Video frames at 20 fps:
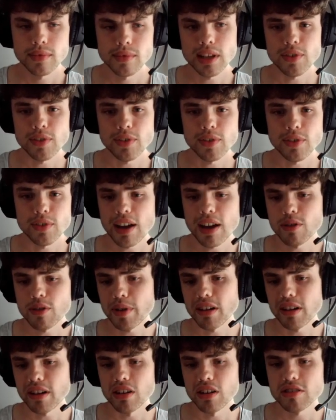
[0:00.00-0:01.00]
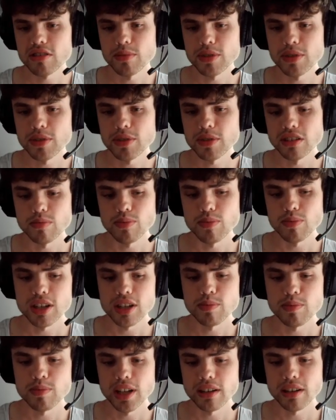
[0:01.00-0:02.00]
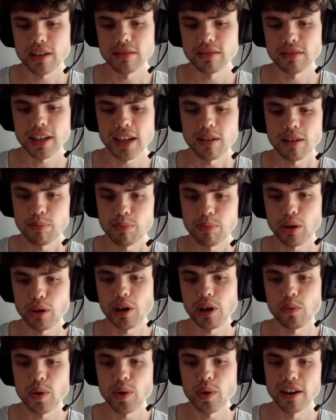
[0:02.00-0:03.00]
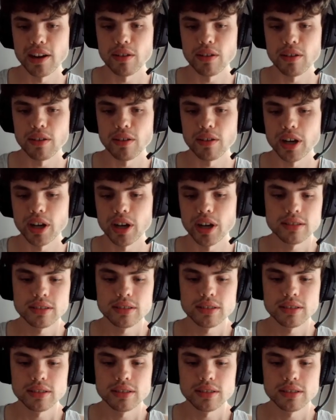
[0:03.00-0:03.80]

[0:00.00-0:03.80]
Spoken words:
If he doesn't have a Mare Nostrum, it's also possible I could get a blowout win out of nowhere